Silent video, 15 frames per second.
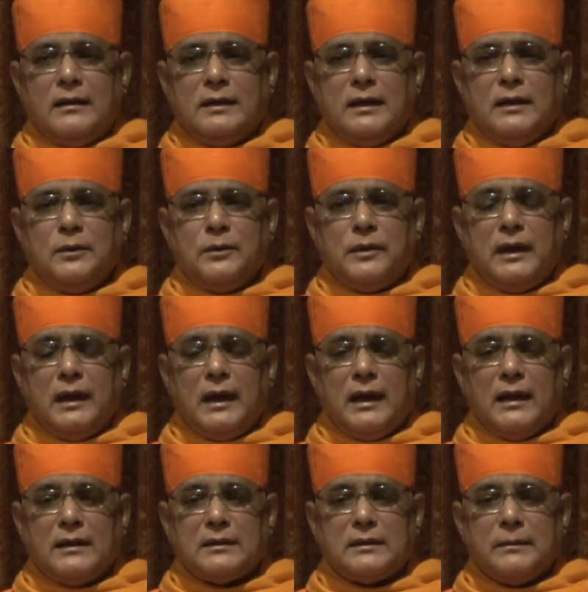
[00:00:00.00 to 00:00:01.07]
then you
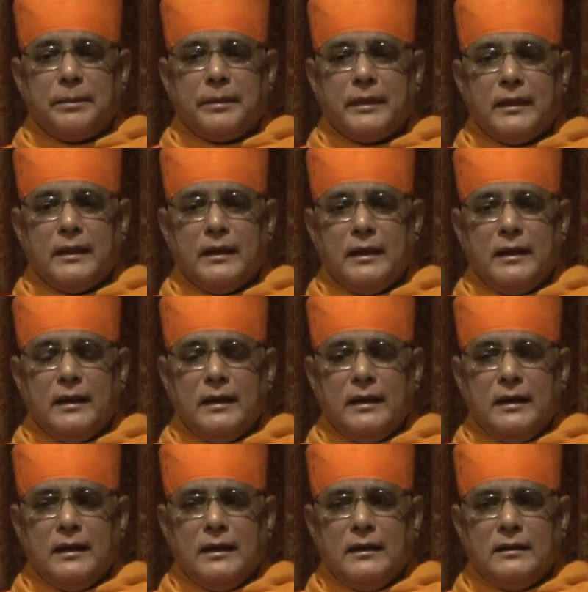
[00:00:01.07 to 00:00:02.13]
realize
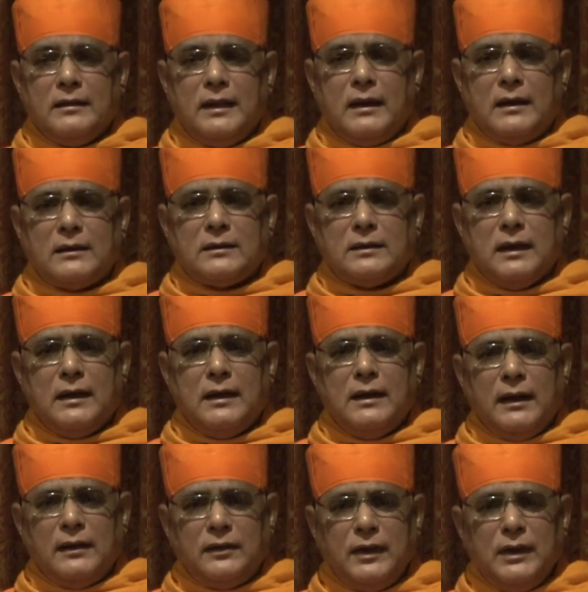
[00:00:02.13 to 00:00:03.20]
there is
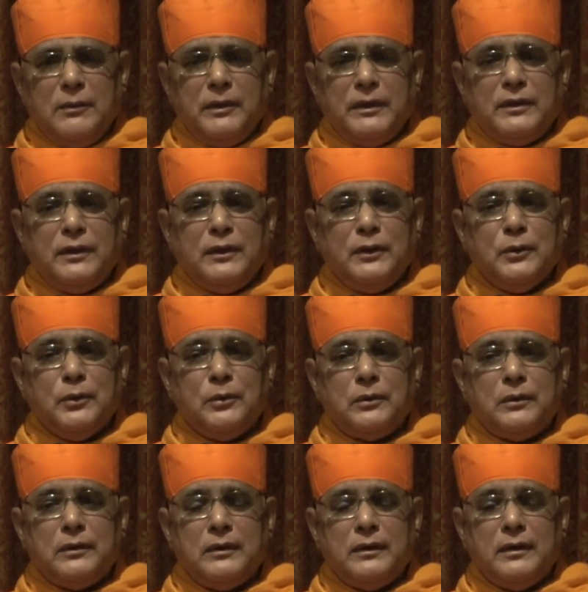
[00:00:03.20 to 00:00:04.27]
nothing within you